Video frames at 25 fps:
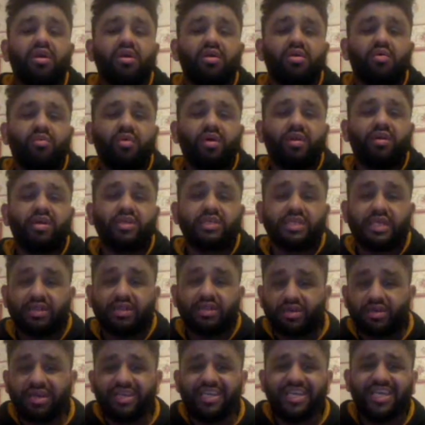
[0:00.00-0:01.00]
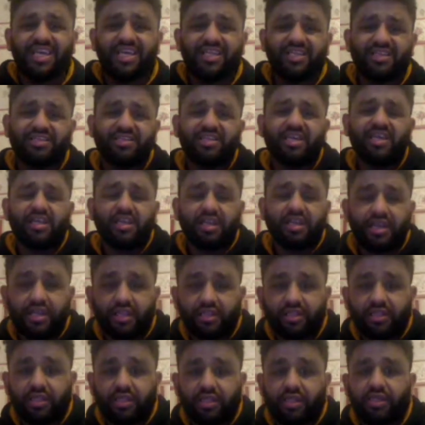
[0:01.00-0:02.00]
Whereas I look at Katie Taylor and I
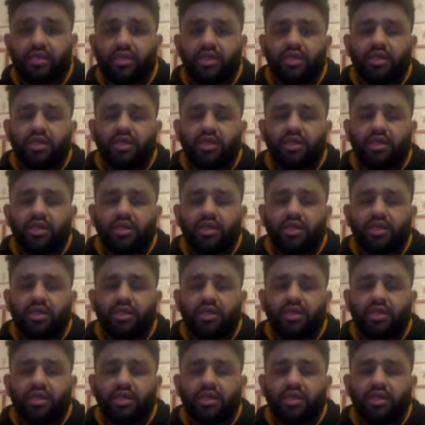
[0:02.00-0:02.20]
think,